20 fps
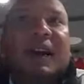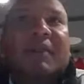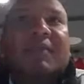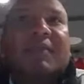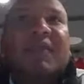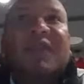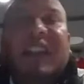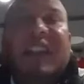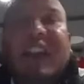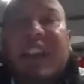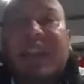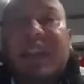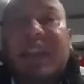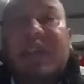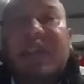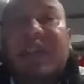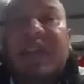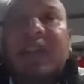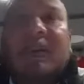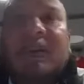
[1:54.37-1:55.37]

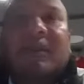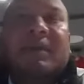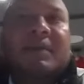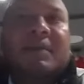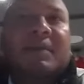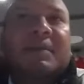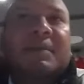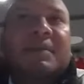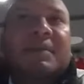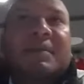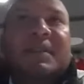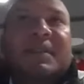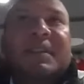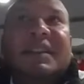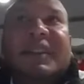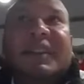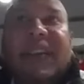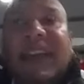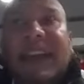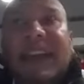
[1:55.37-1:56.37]
flavor,
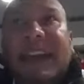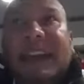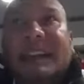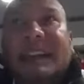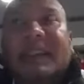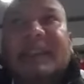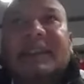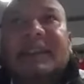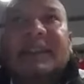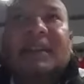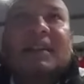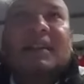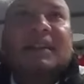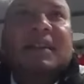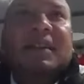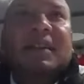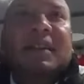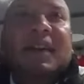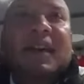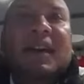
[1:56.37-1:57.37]
taste,
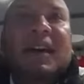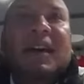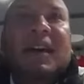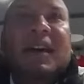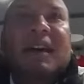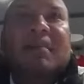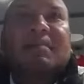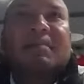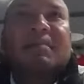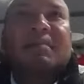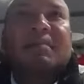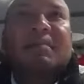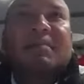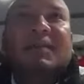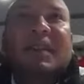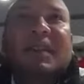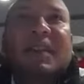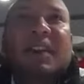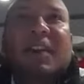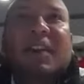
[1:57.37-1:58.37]
um,
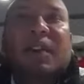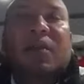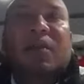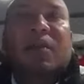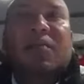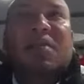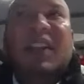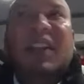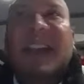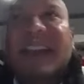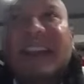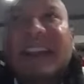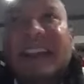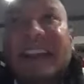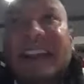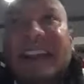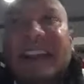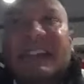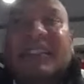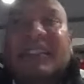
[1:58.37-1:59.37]

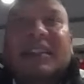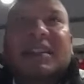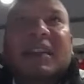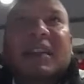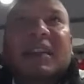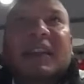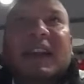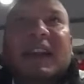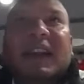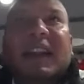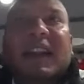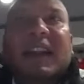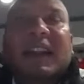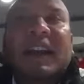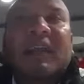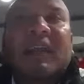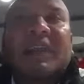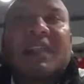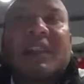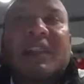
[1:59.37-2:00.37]
likeness, and they'll
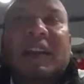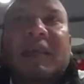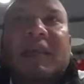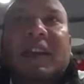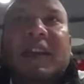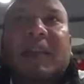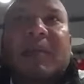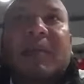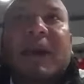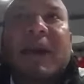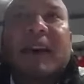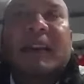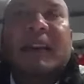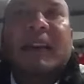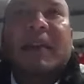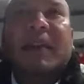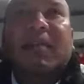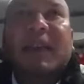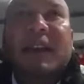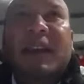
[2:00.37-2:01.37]
give us their feedback.
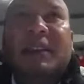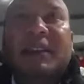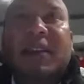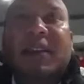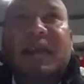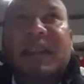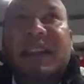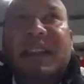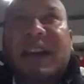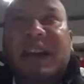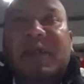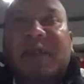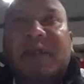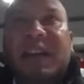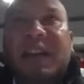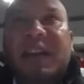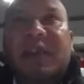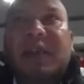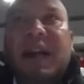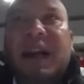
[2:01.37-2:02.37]
Then based off of that
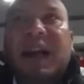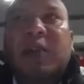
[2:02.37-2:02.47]
feedback,